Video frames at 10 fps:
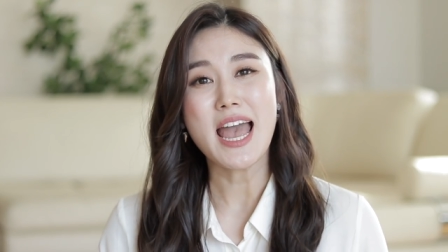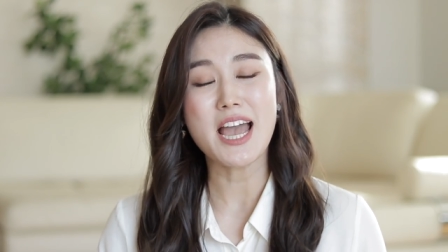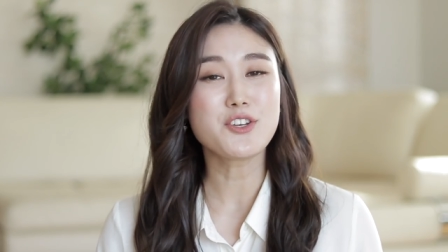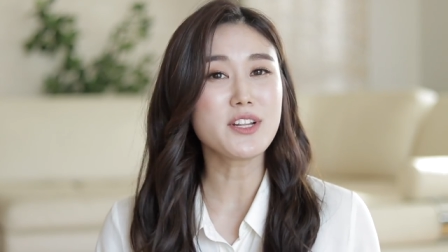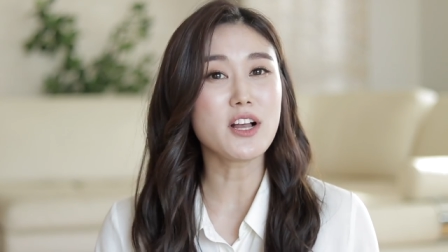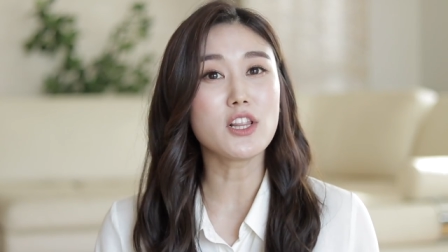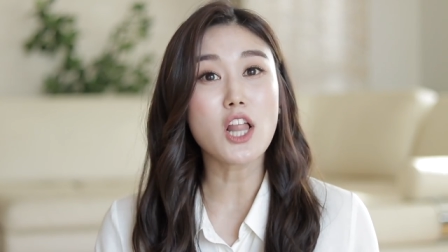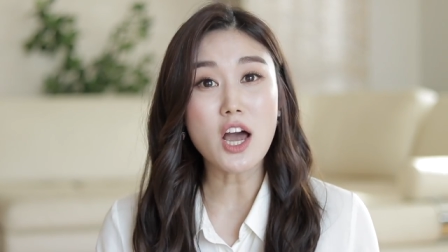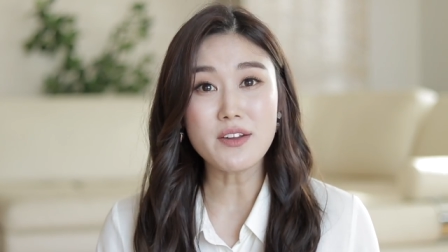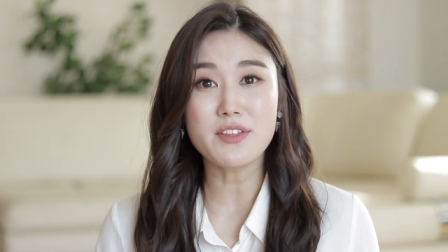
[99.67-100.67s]
Actually, a
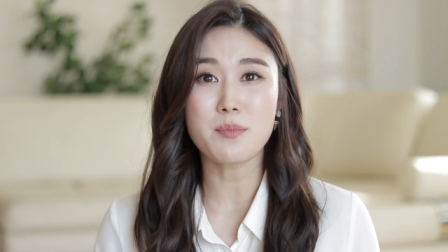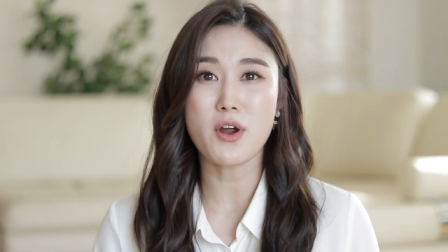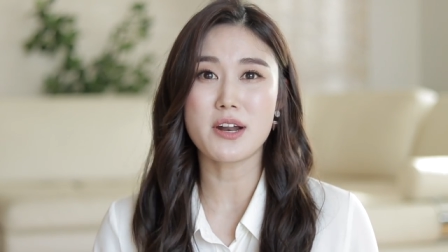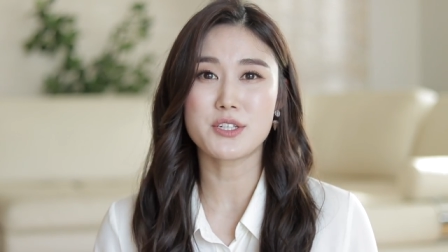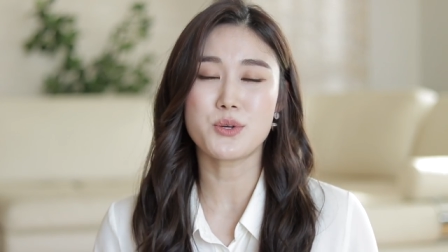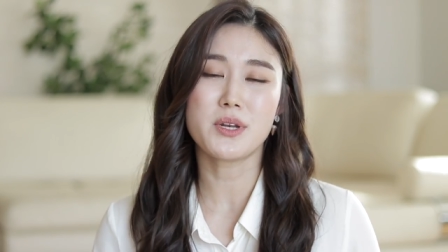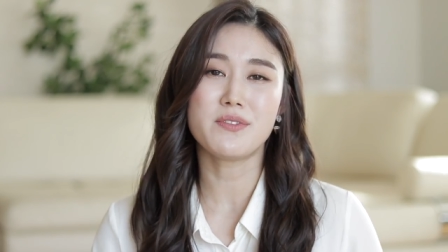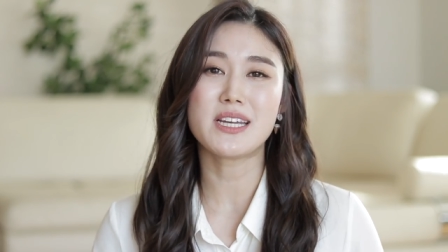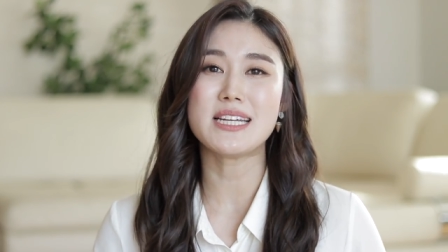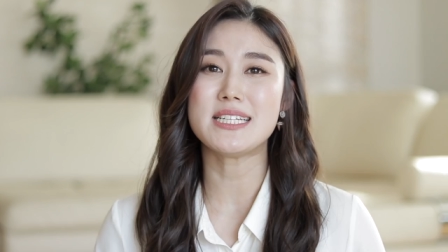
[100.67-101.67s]
lot of their products don't
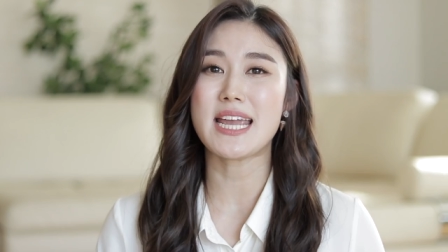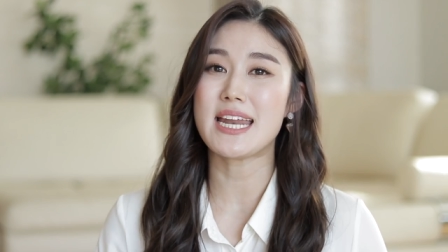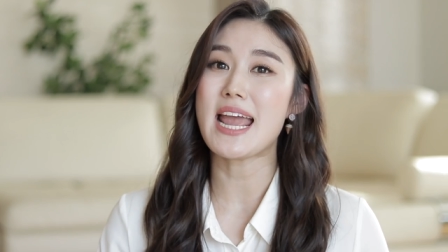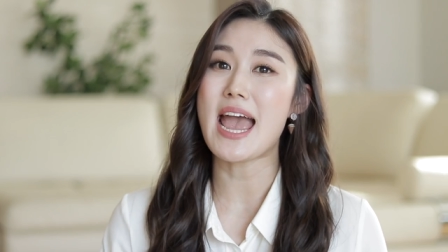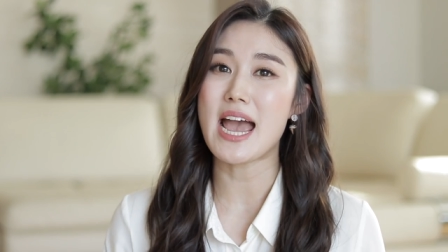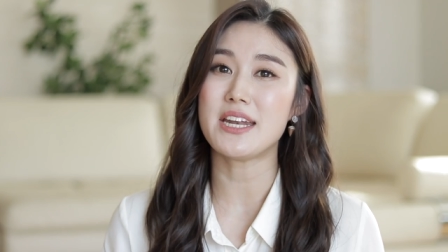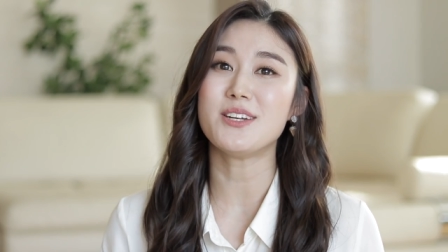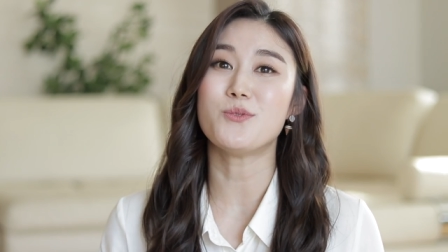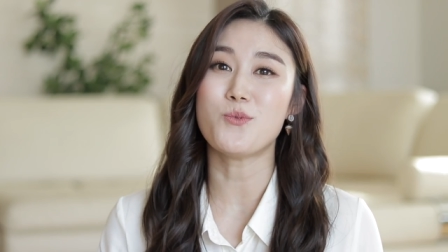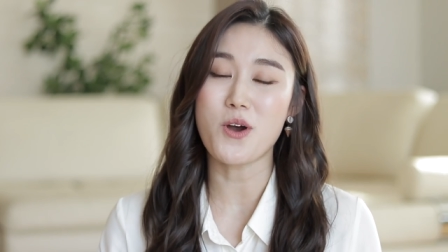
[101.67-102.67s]
even contain
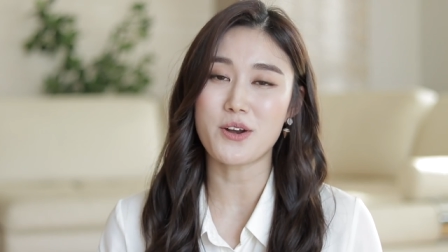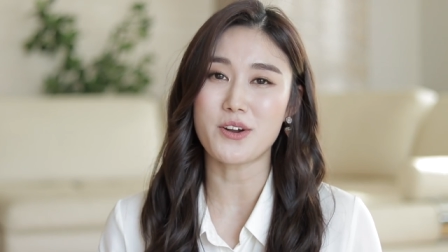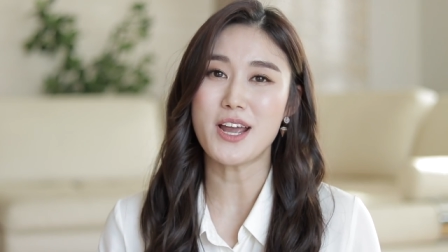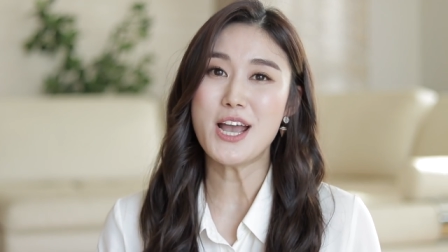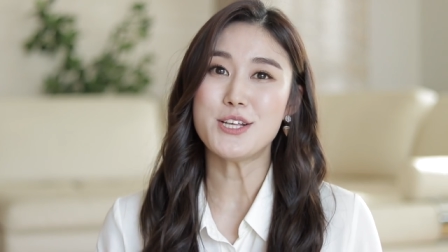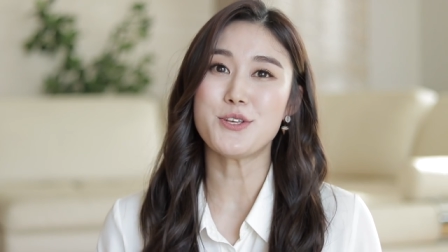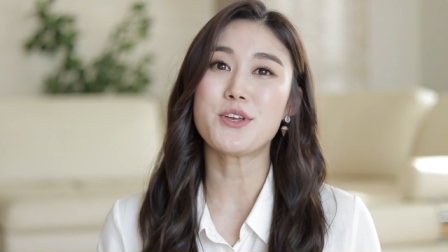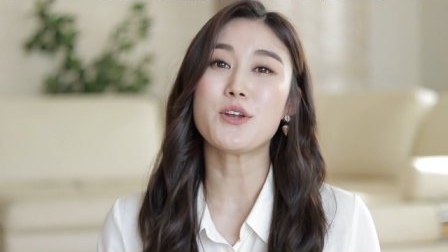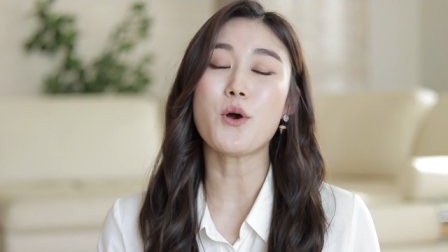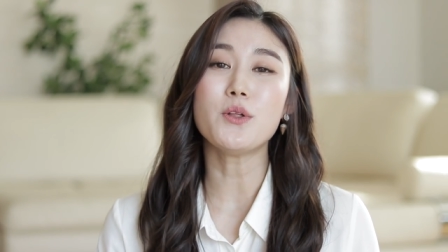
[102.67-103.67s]
added water. So
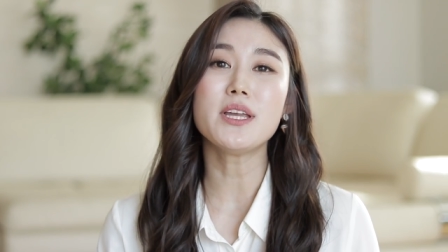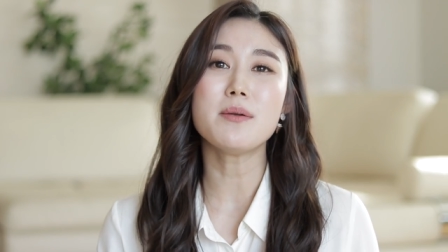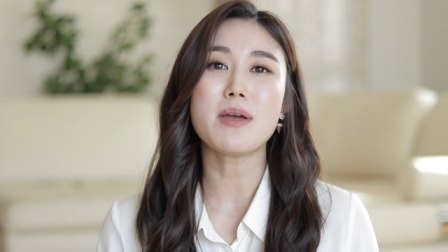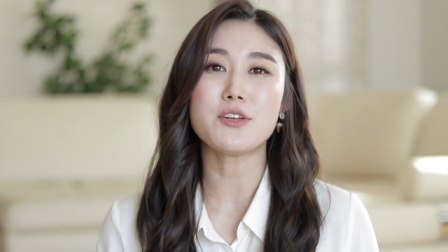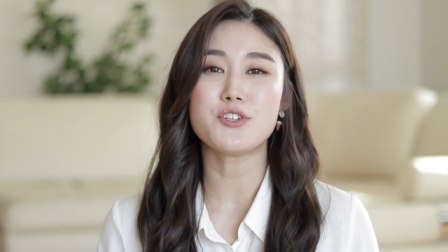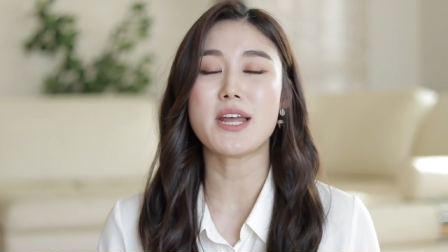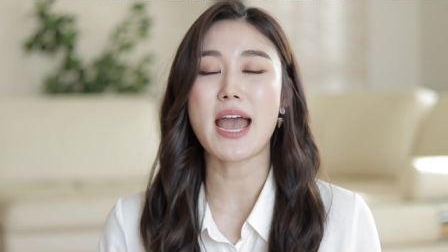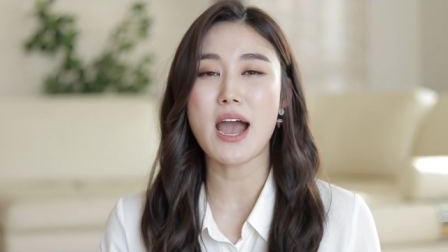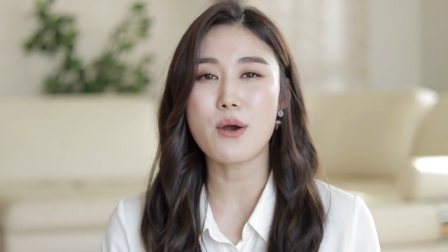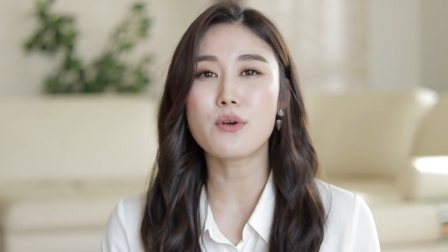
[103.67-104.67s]
you can only imagine
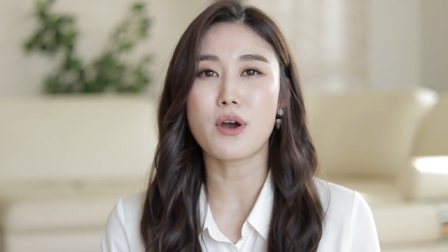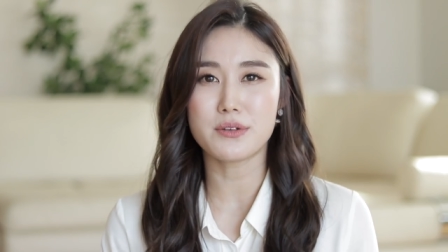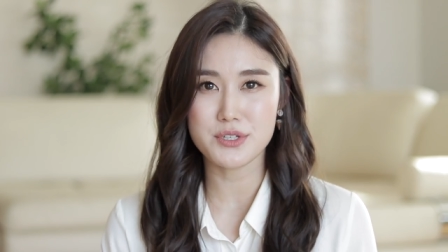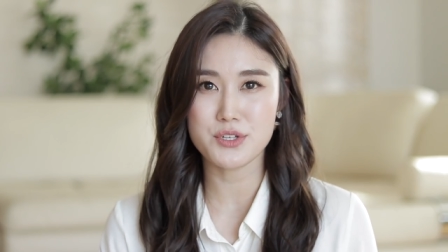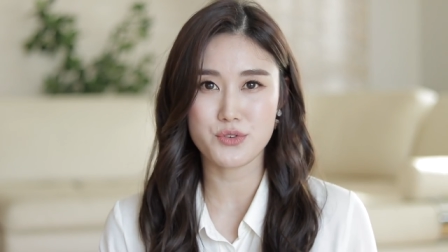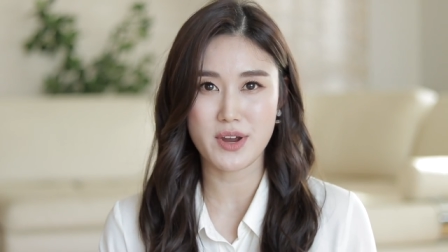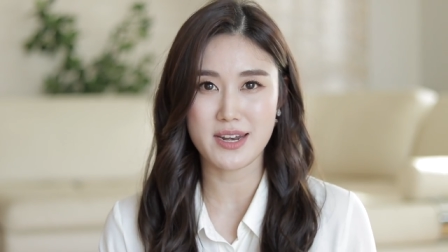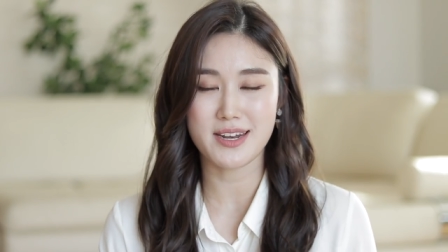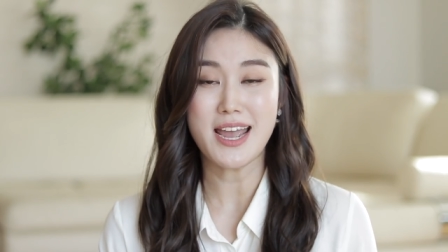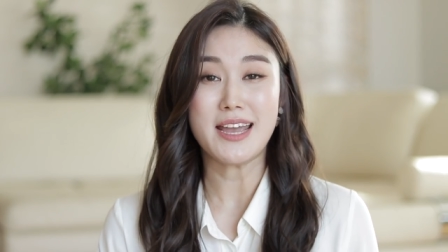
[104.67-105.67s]
how
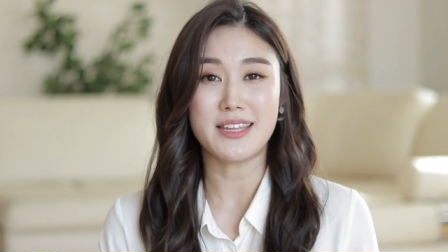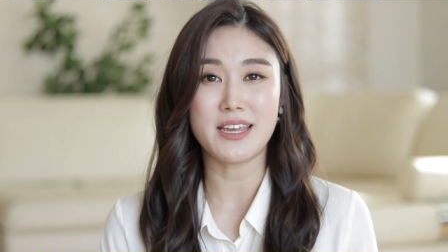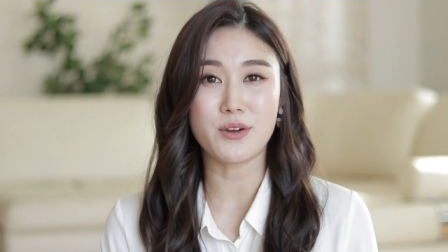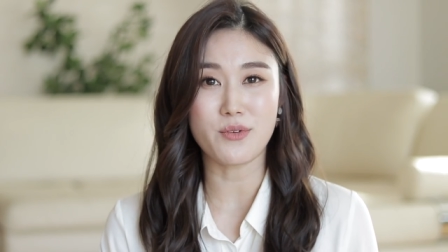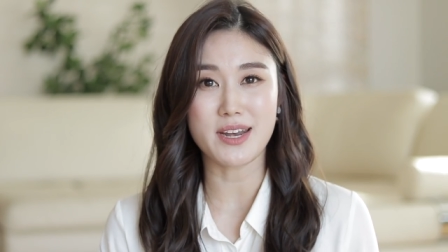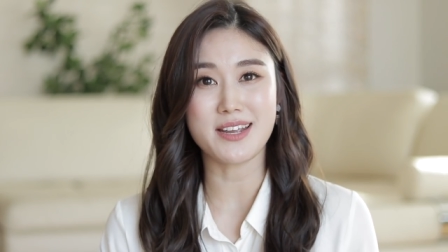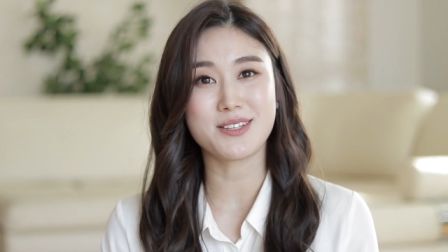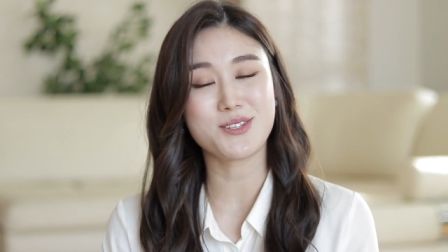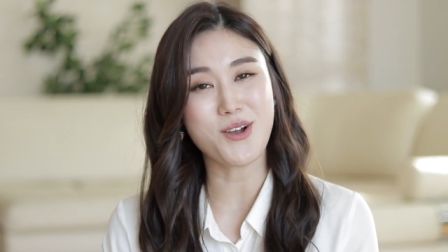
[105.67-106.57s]
concentrated the ingredients